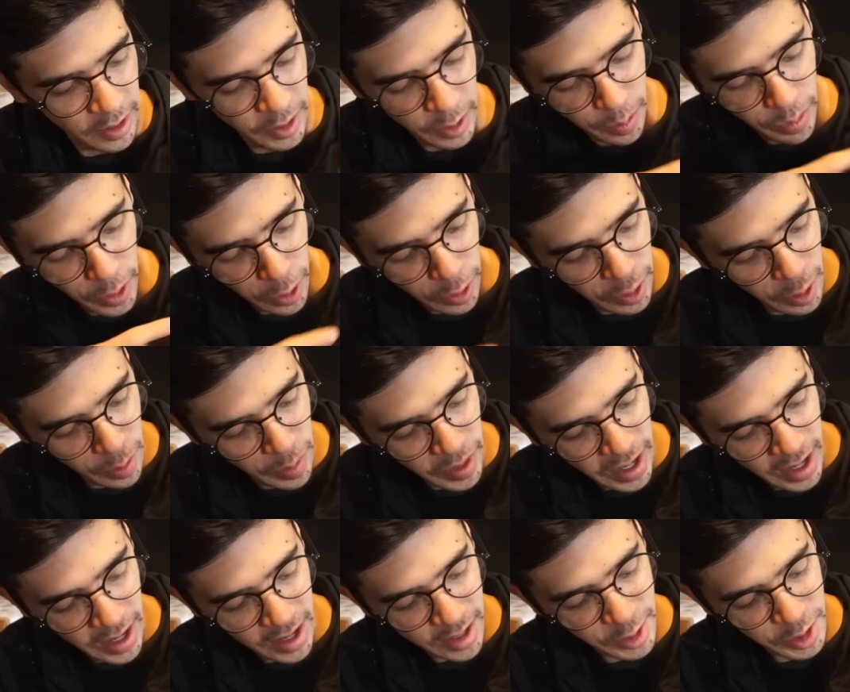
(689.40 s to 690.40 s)
the Boulder
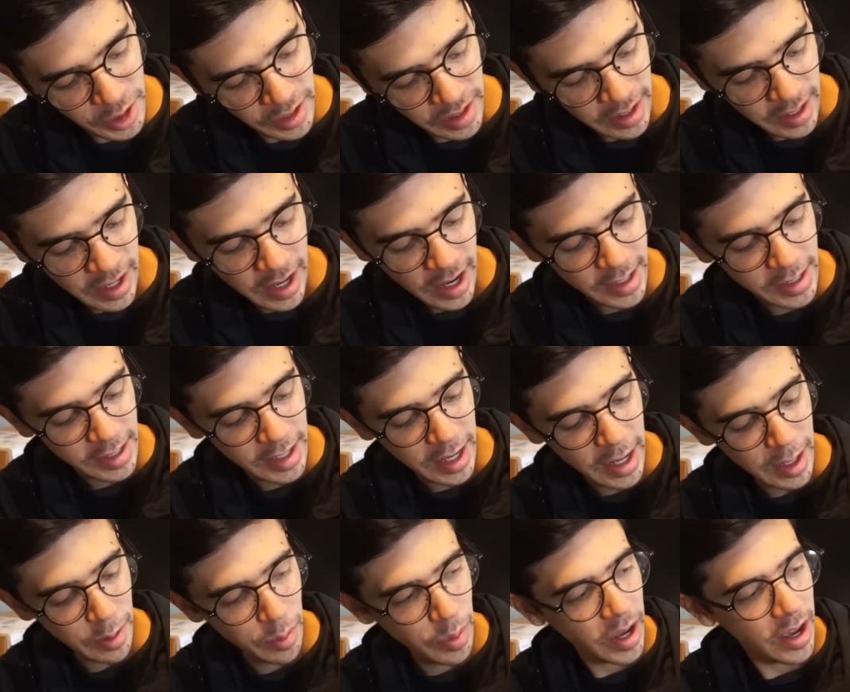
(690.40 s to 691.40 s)
Badge, the
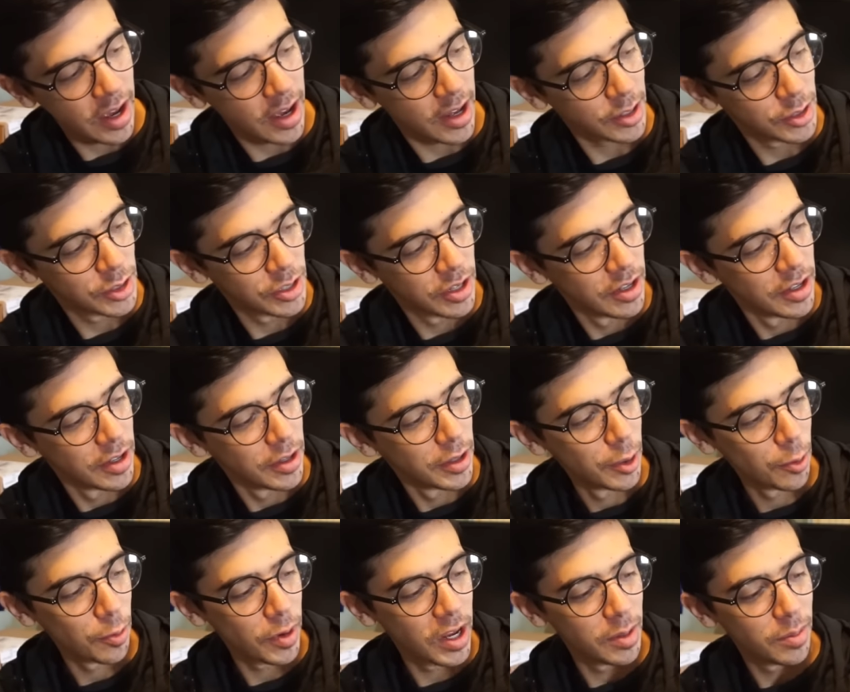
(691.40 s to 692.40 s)
Cascade Badge,
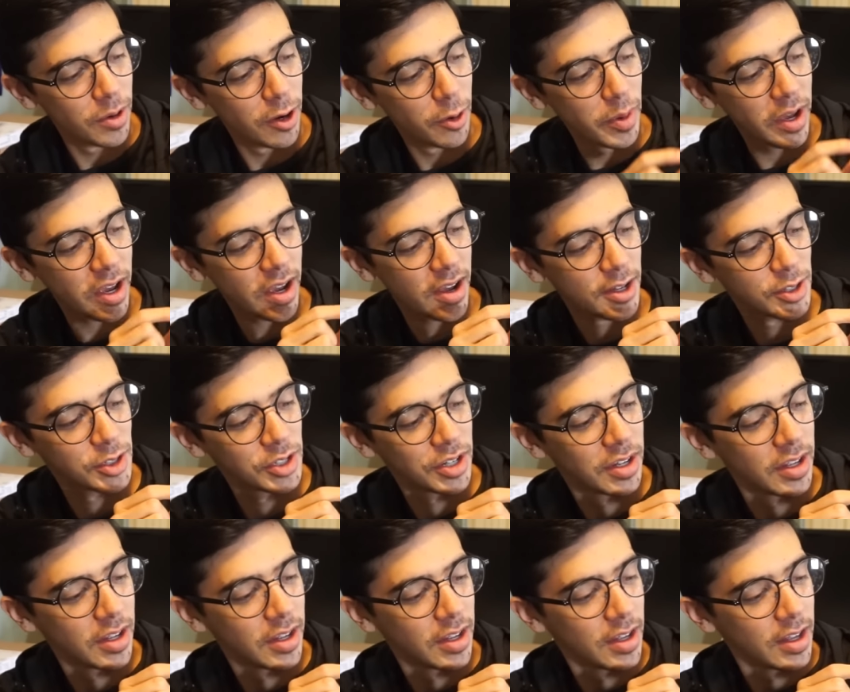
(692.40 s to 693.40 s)
the Rainbow Badge,
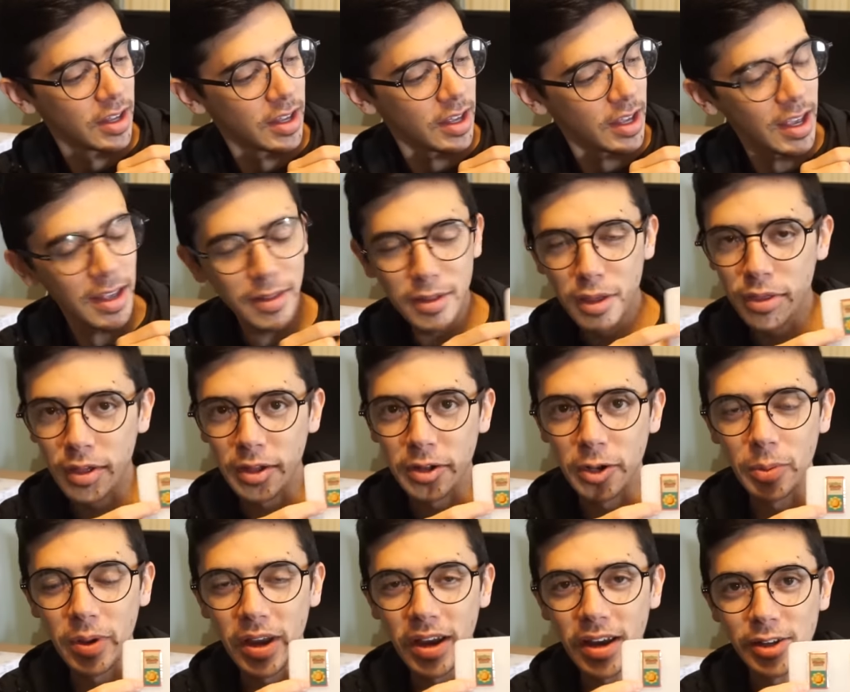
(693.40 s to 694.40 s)
and the
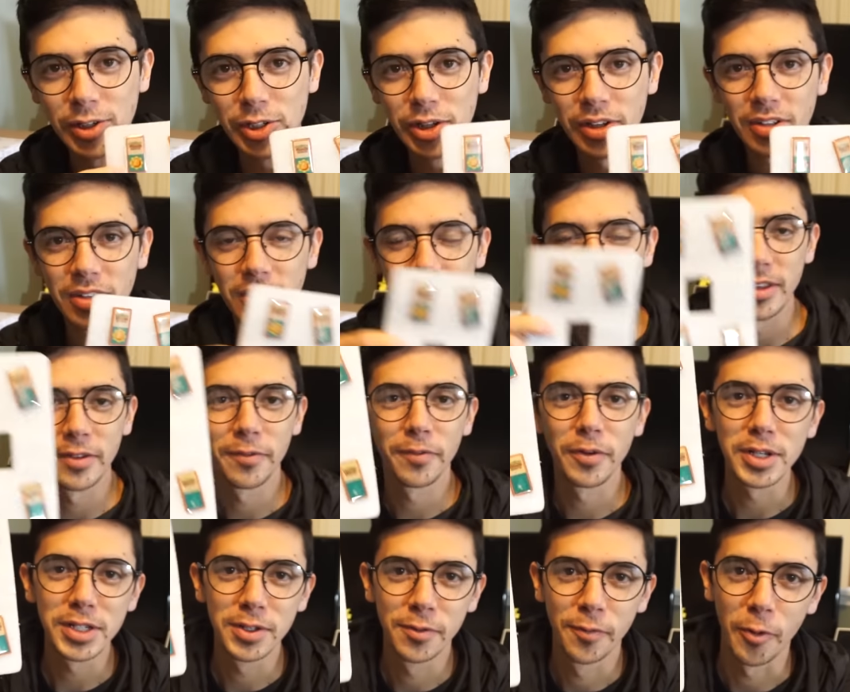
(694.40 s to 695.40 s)
Thunder Badge. The
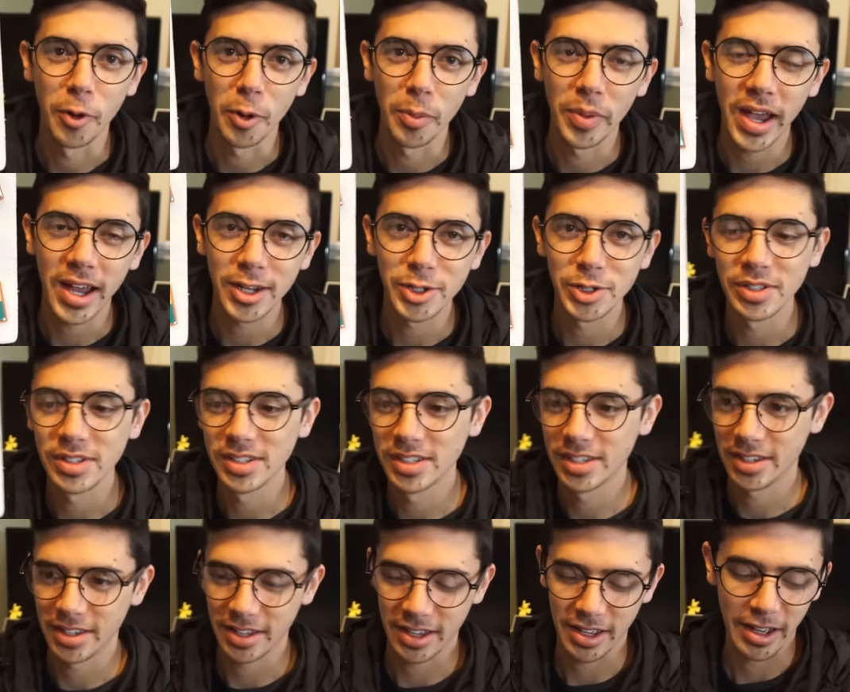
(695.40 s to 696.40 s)
first four
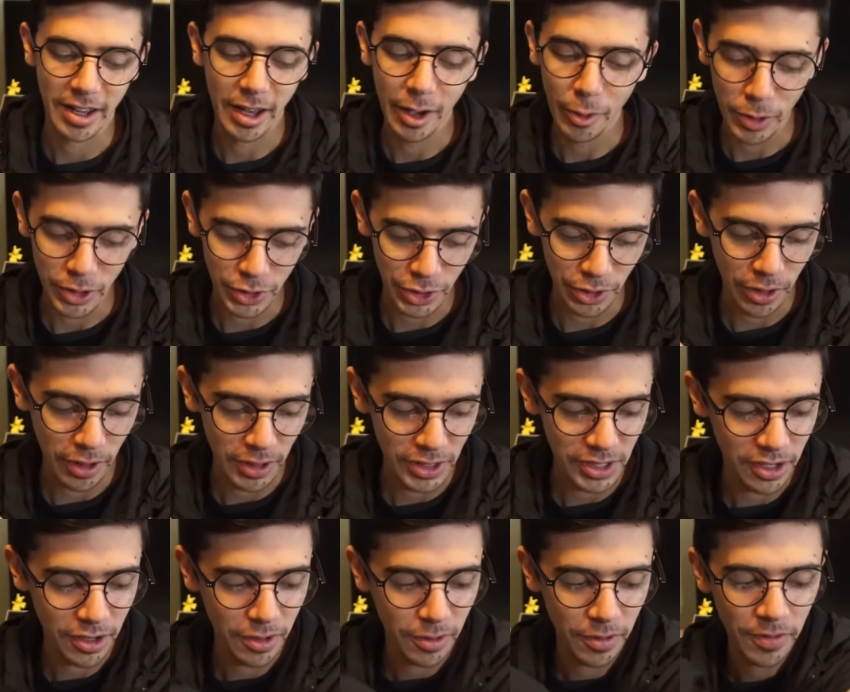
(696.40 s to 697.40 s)
badges, uh, which are
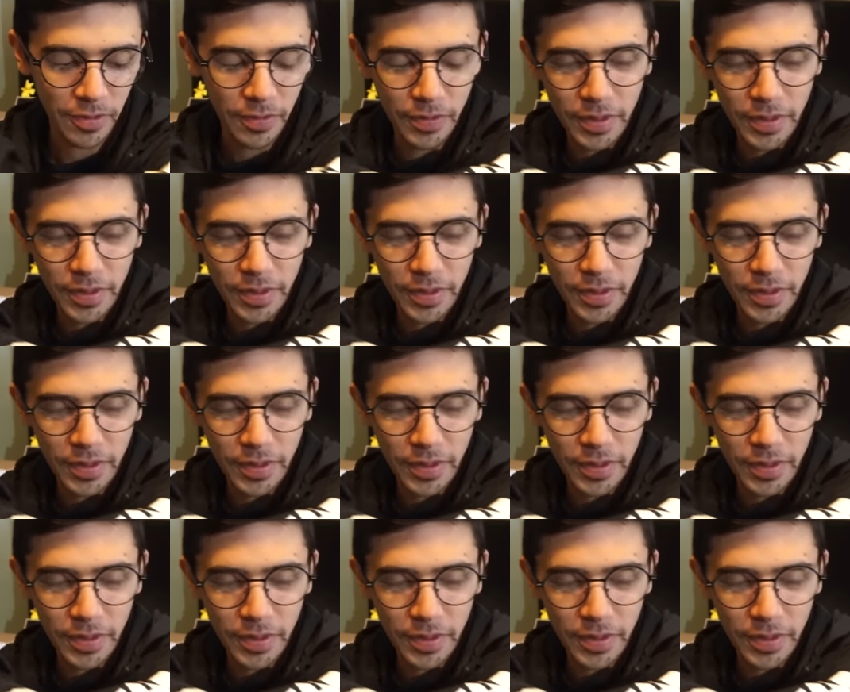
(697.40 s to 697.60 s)
also